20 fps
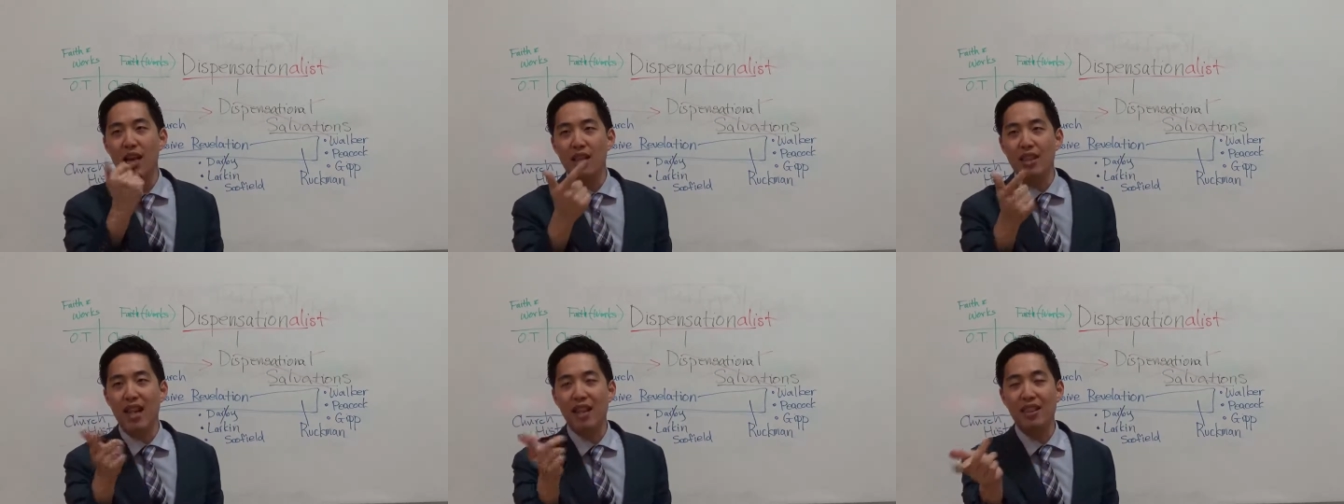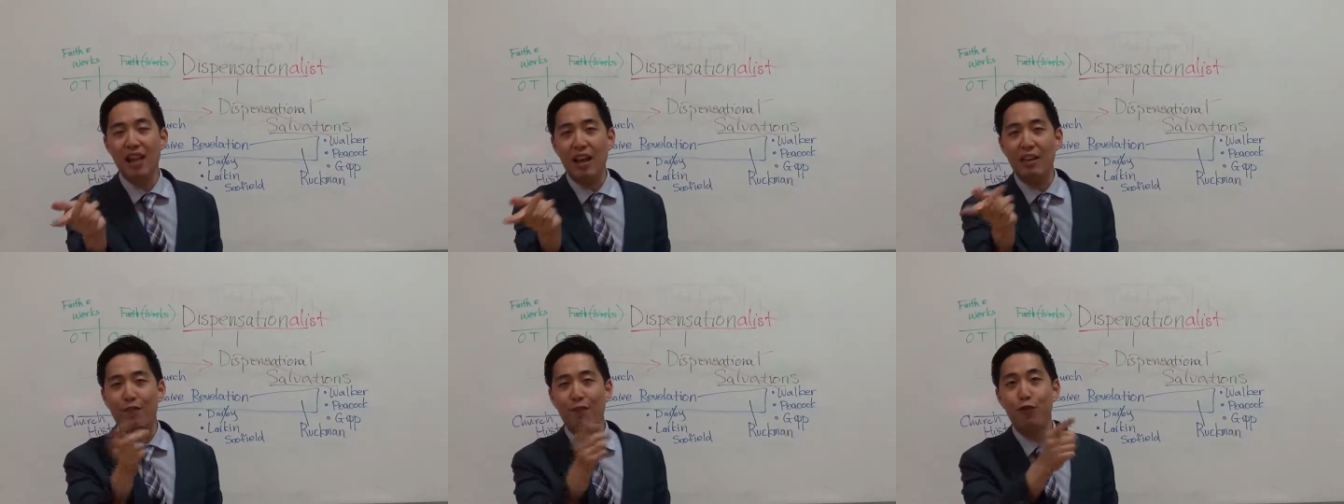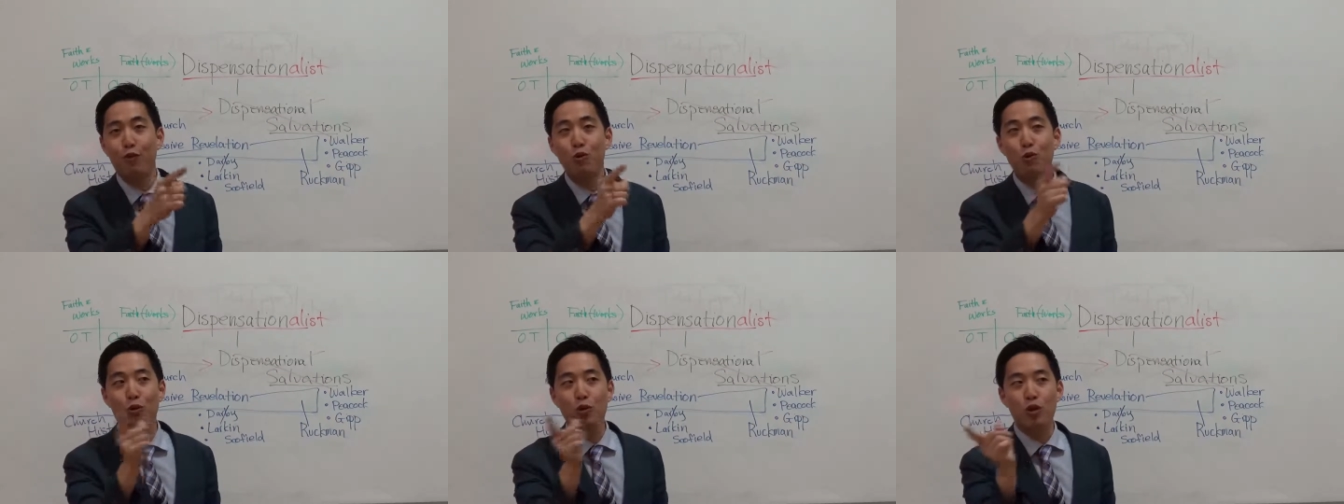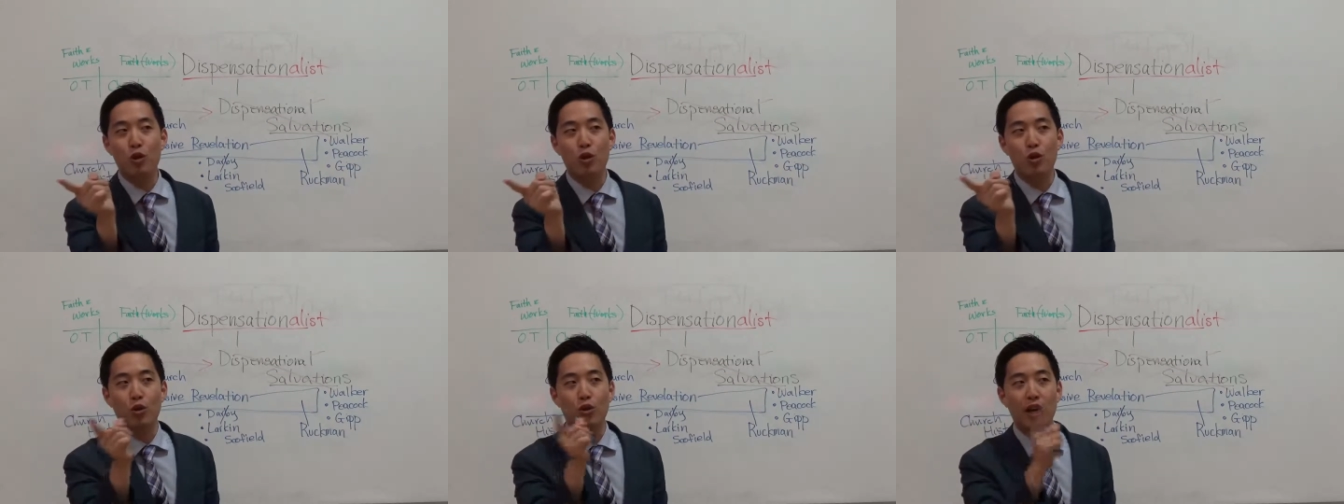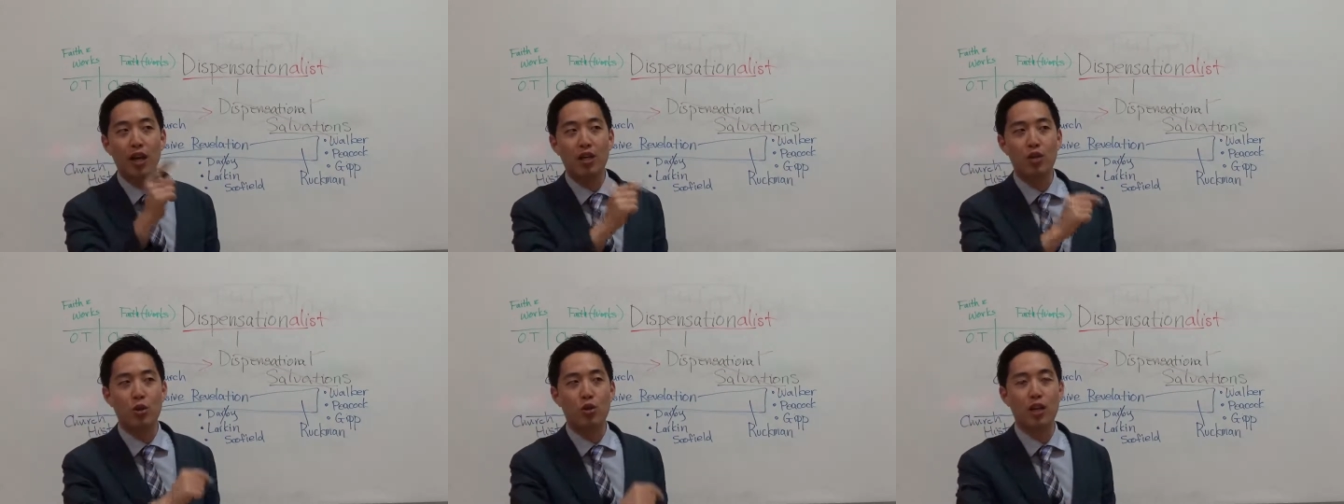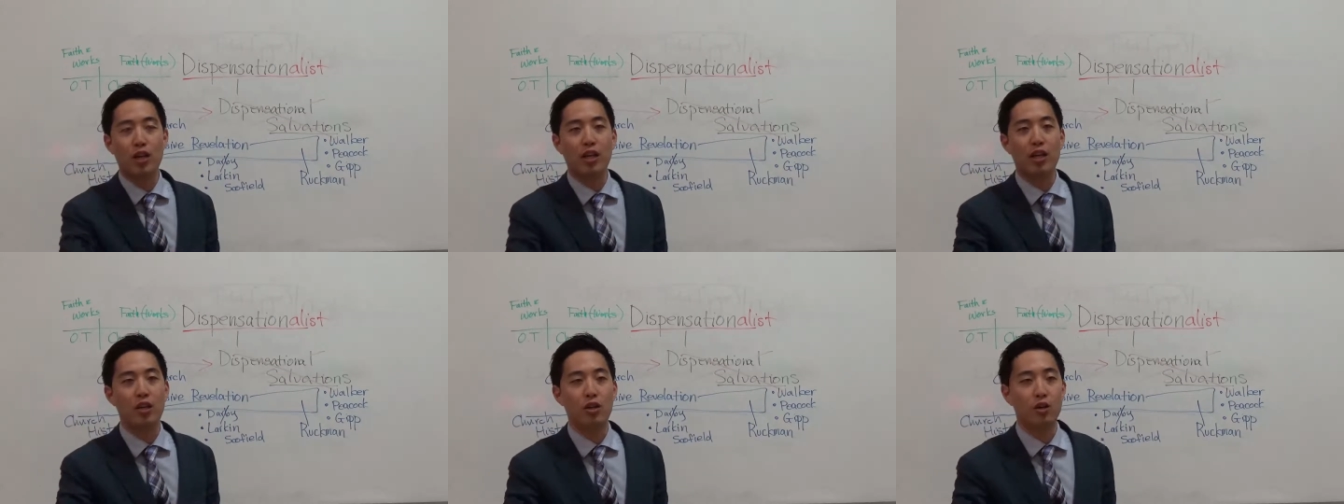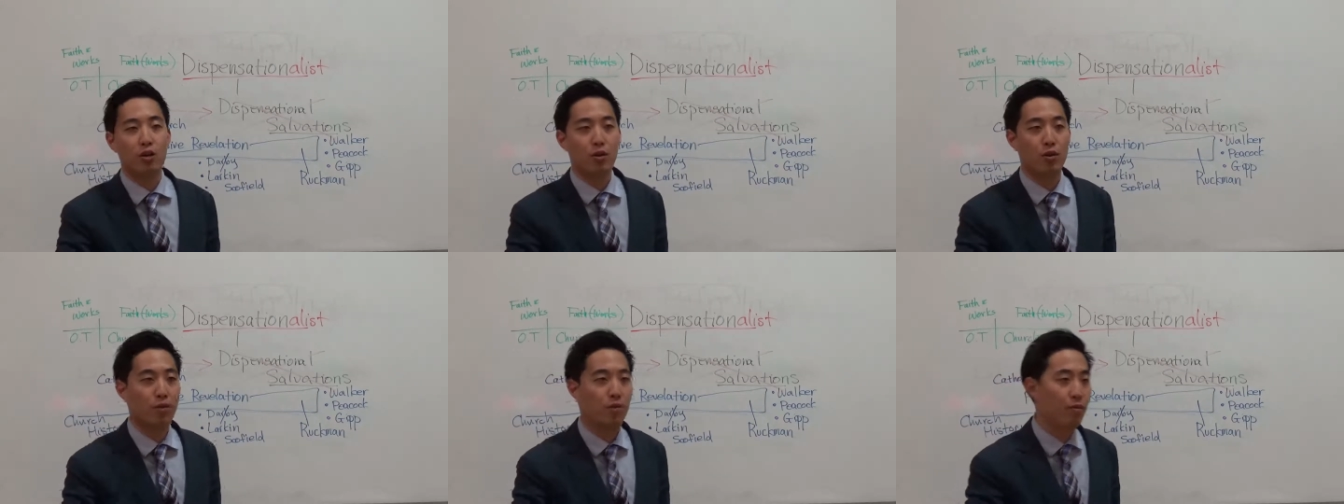then they fool you, they trick
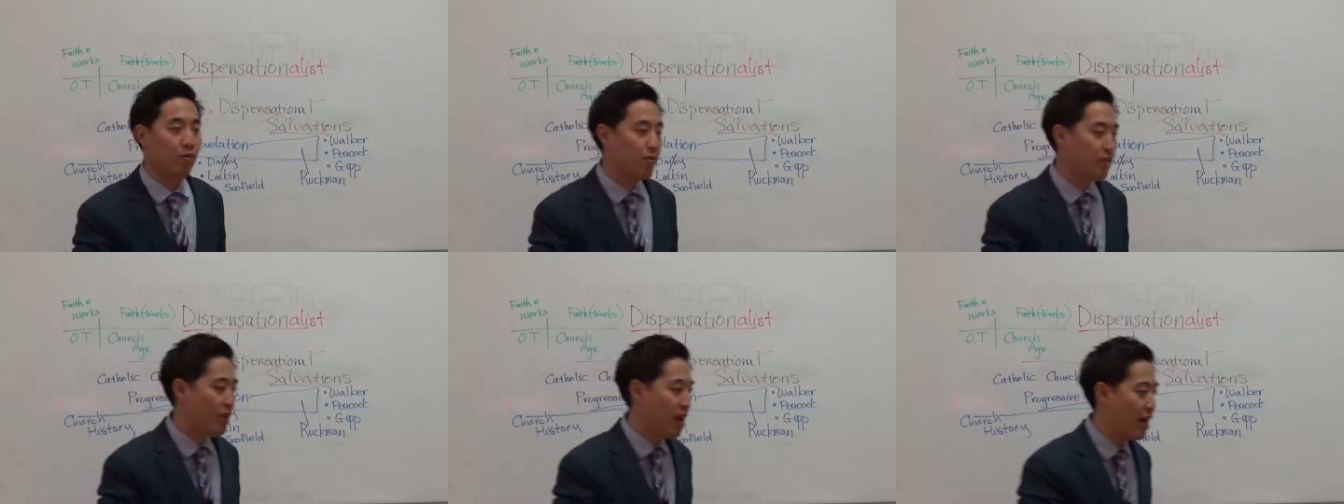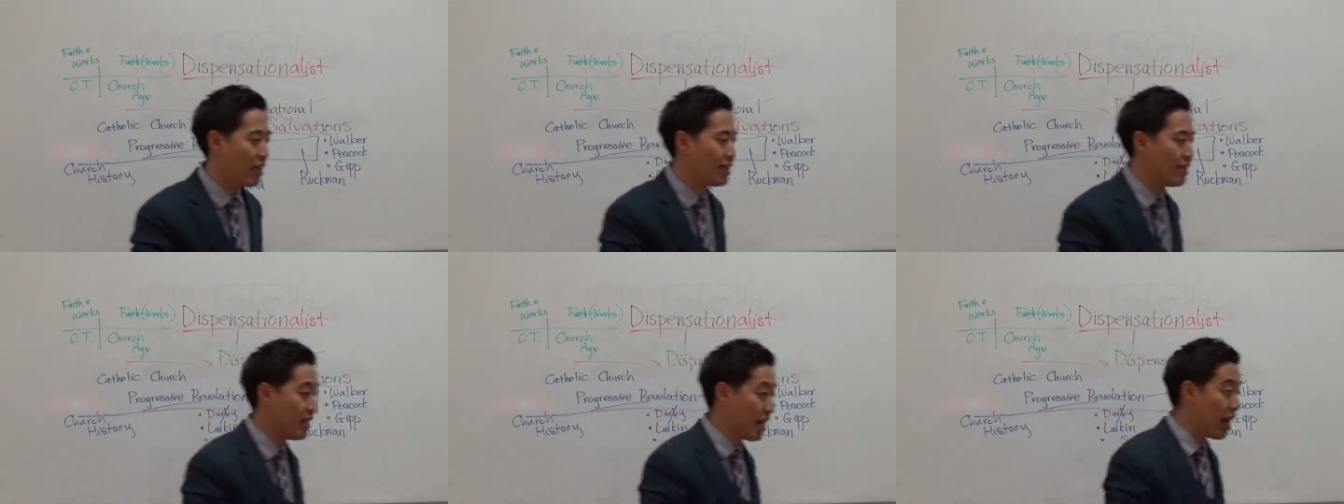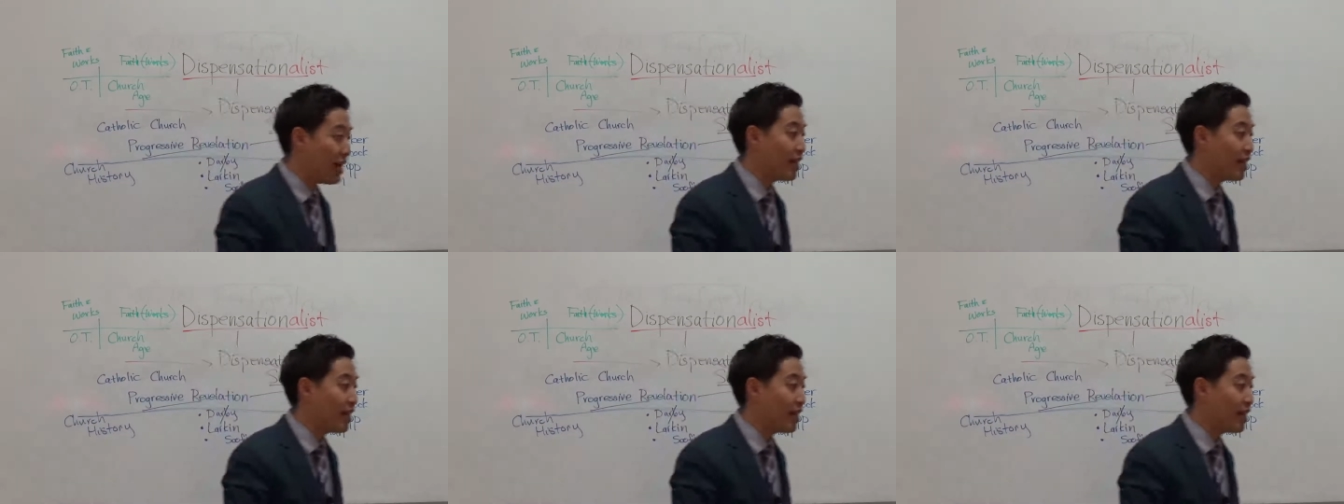you. That's the